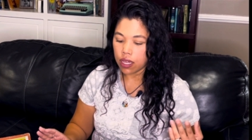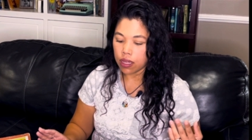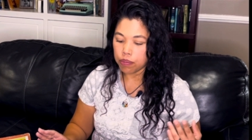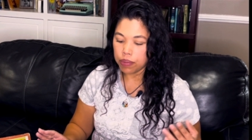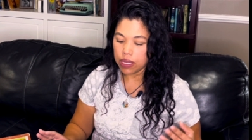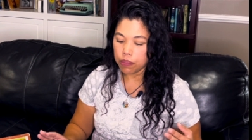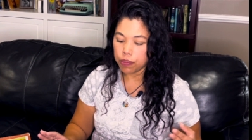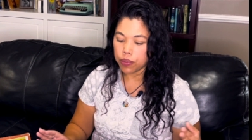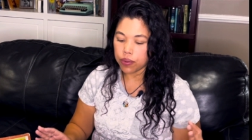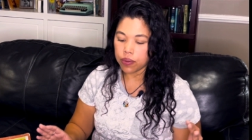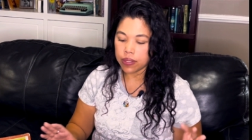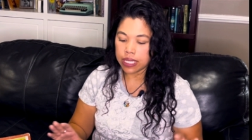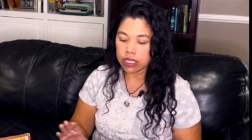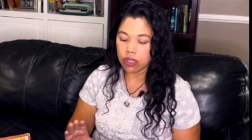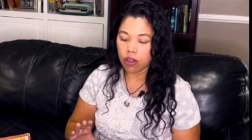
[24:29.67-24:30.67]
people
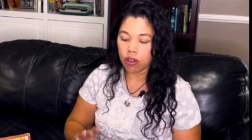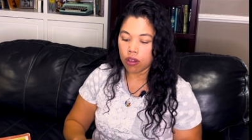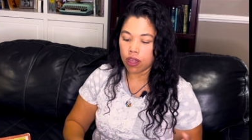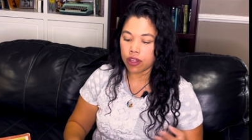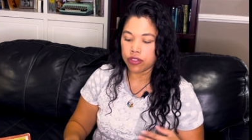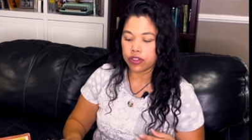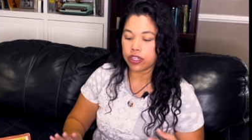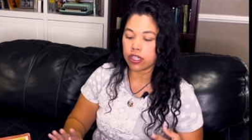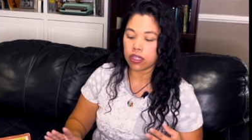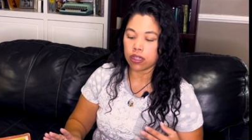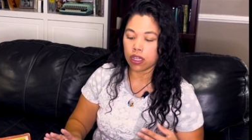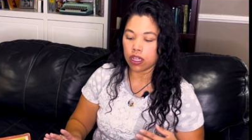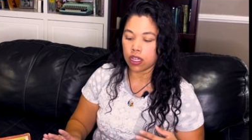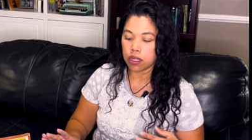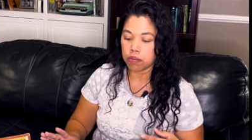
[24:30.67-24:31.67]
and all other
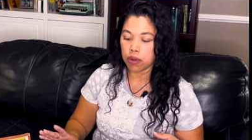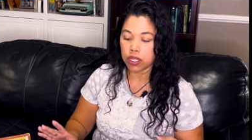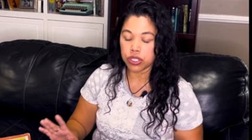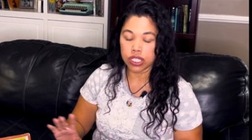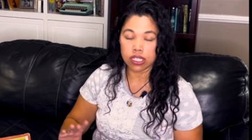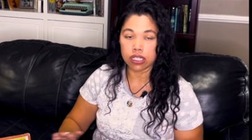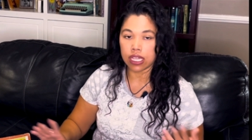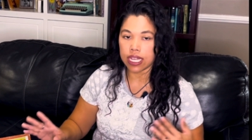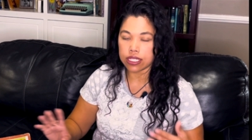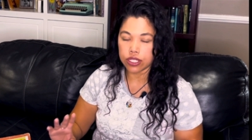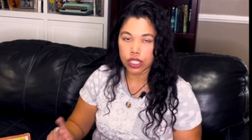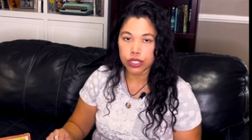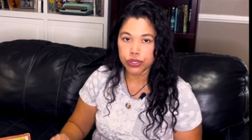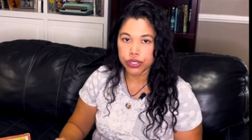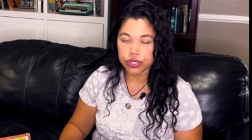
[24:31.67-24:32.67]
marginalized
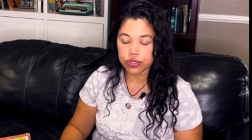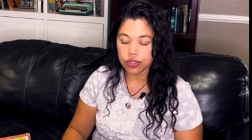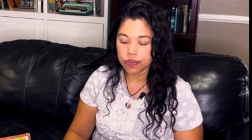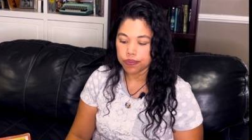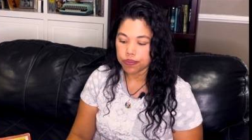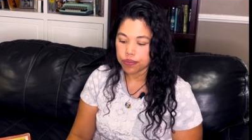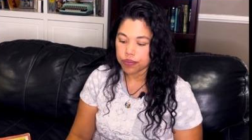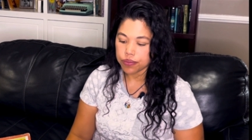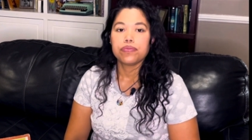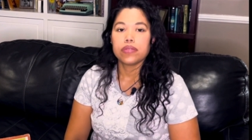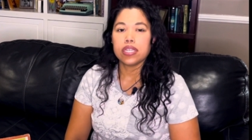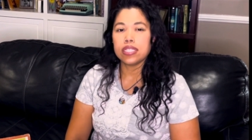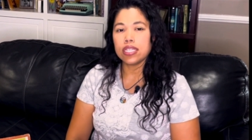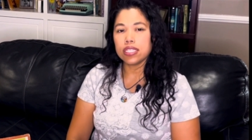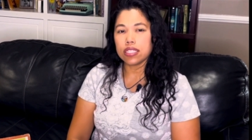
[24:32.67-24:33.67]
genders.
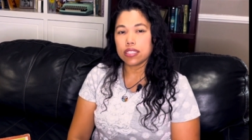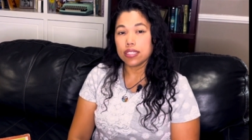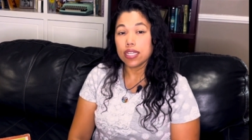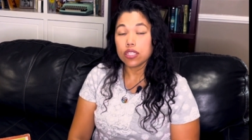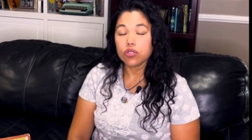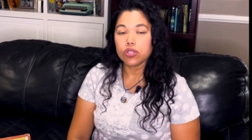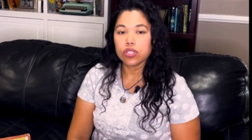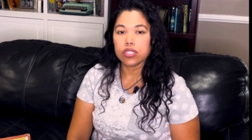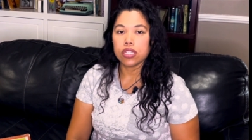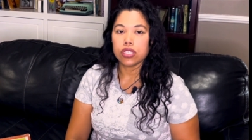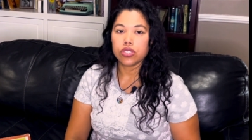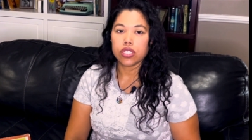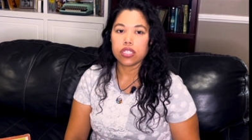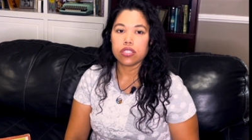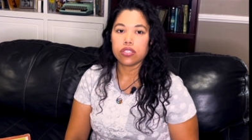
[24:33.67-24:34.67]
And then this next
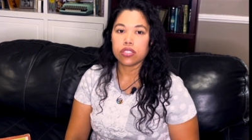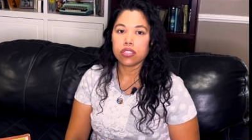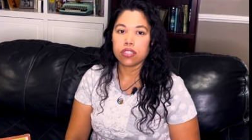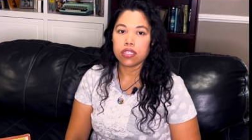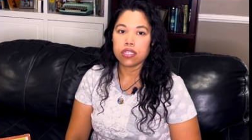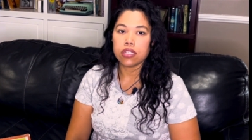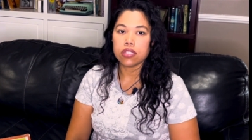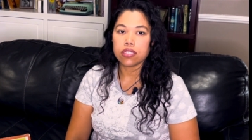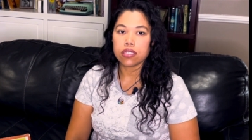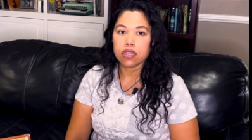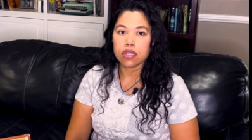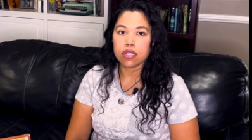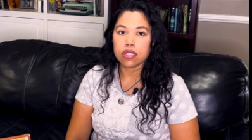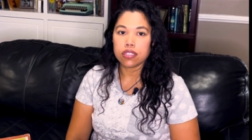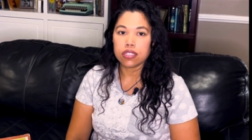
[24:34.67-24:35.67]
organization is
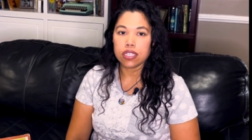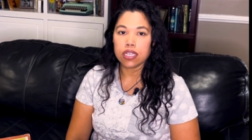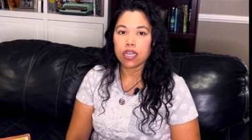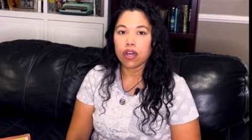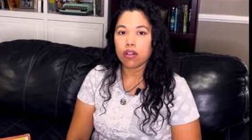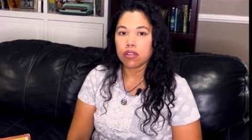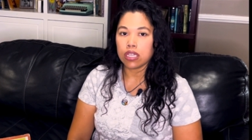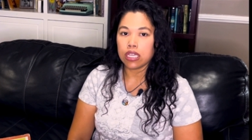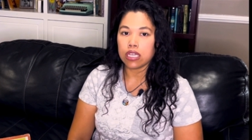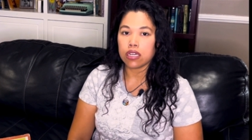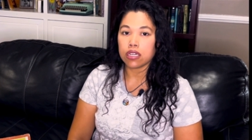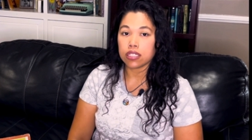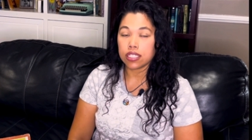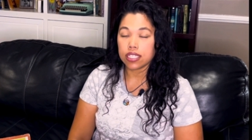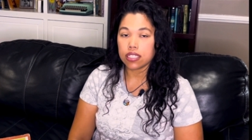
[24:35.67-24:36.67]
CLE
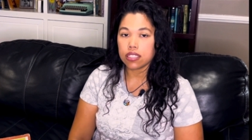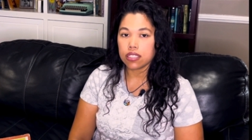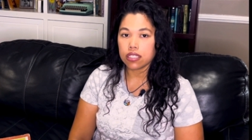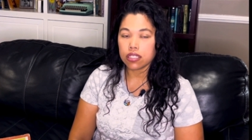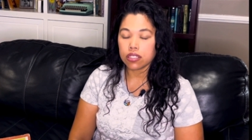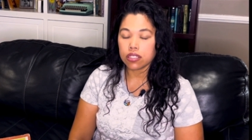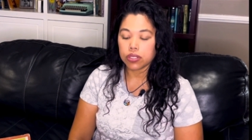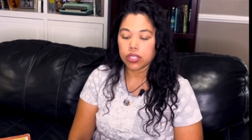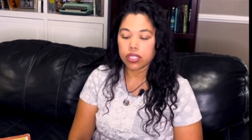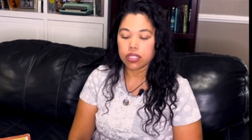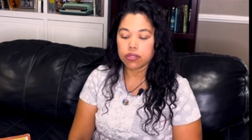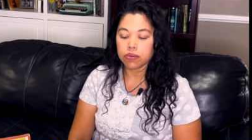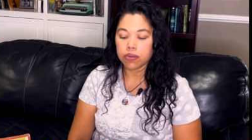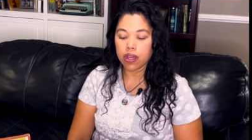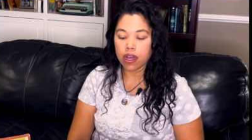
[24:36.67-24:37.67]
Autistic, which
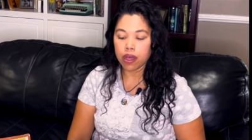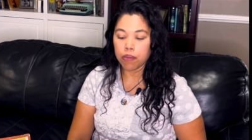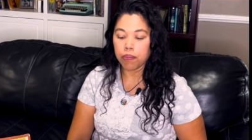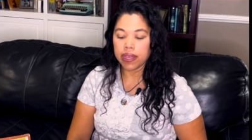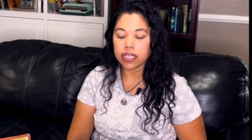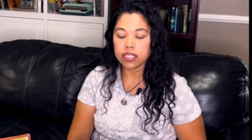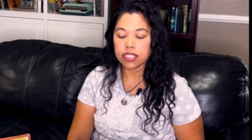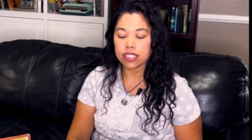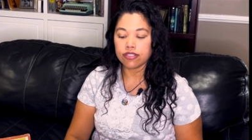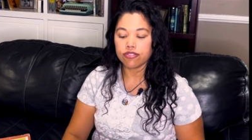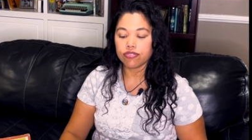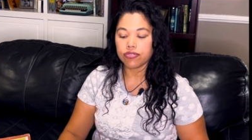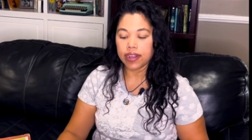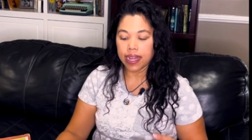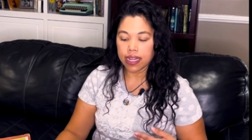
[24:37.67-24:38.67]
is based in
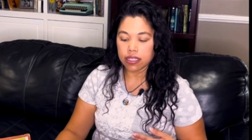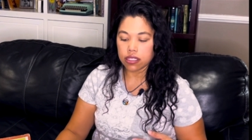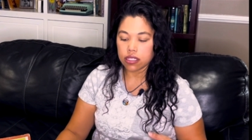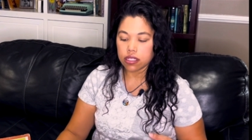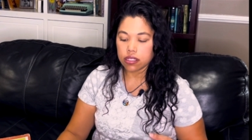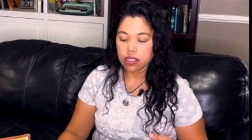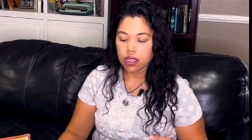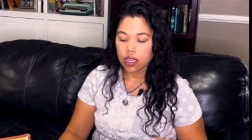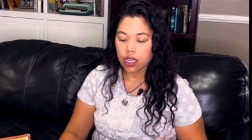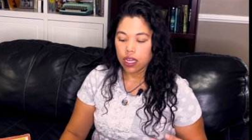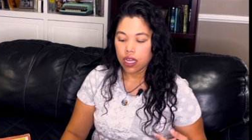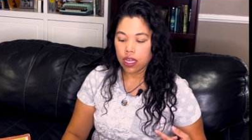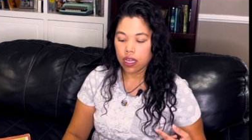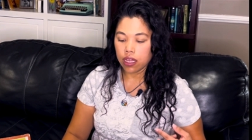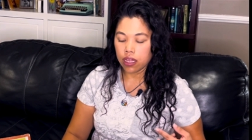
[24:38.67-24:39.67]
France,
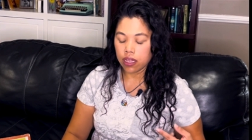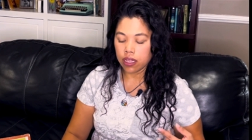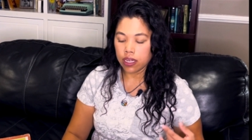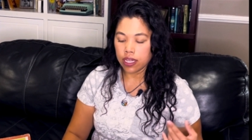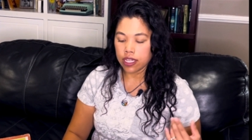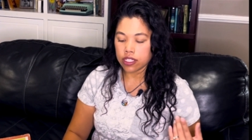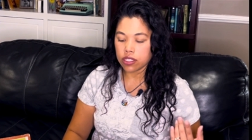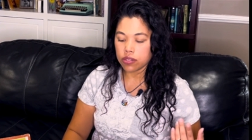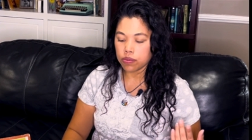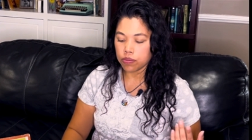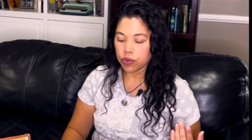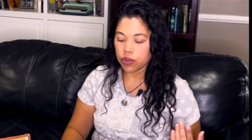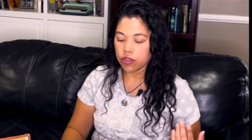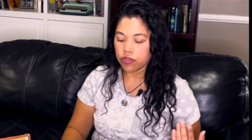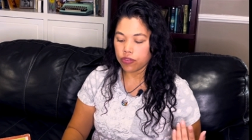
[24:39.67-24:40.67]
and it's
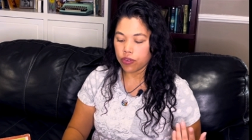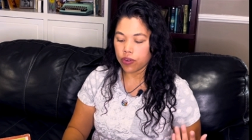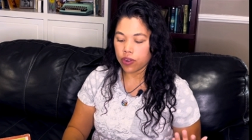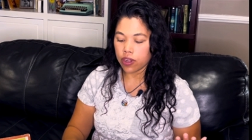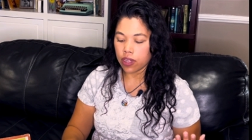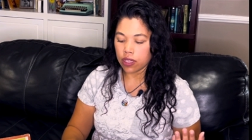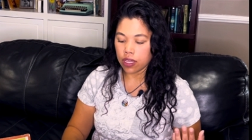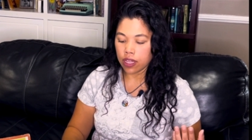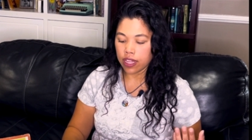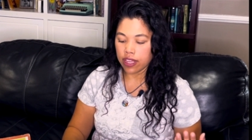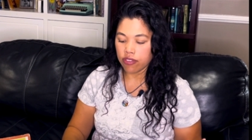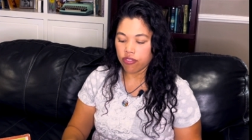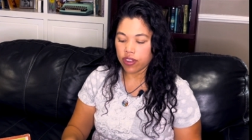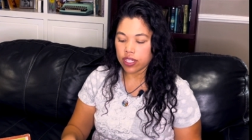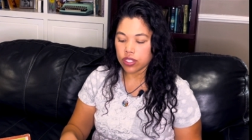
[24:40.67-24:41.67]
more for
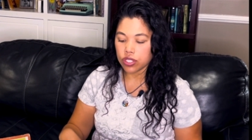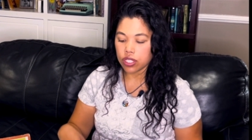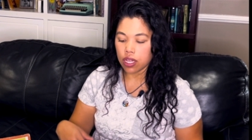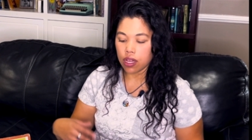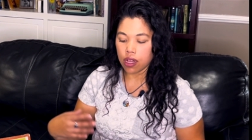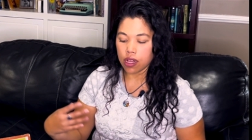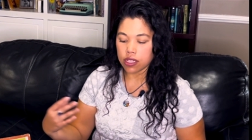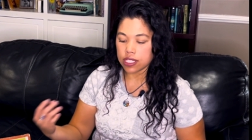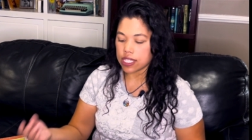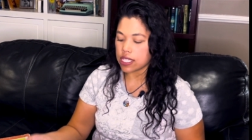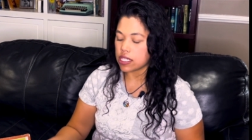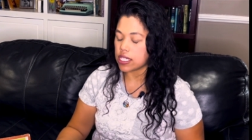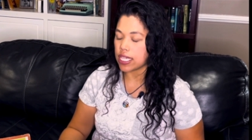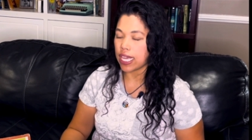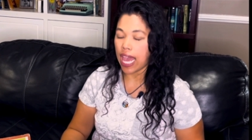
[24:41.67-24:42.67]
French
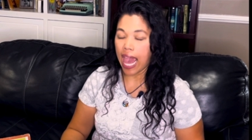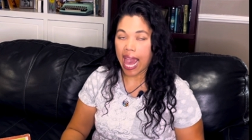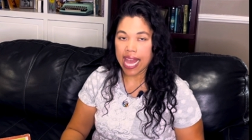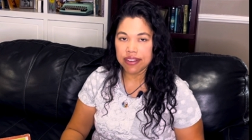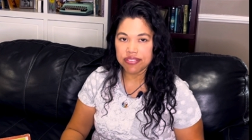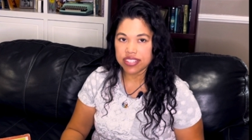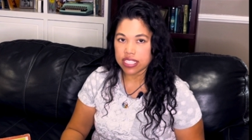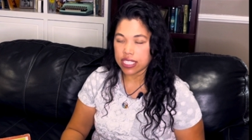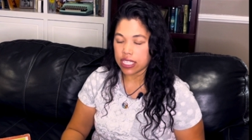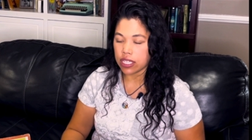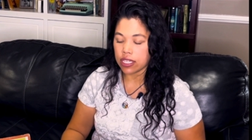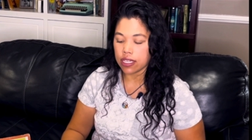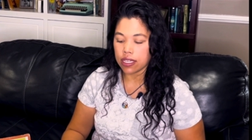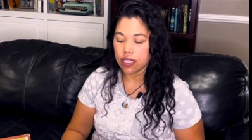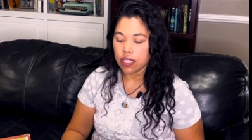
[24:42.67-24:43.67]
autistic
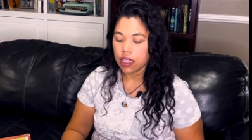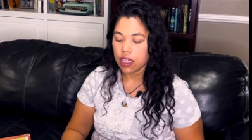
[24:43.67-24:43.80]
advocacy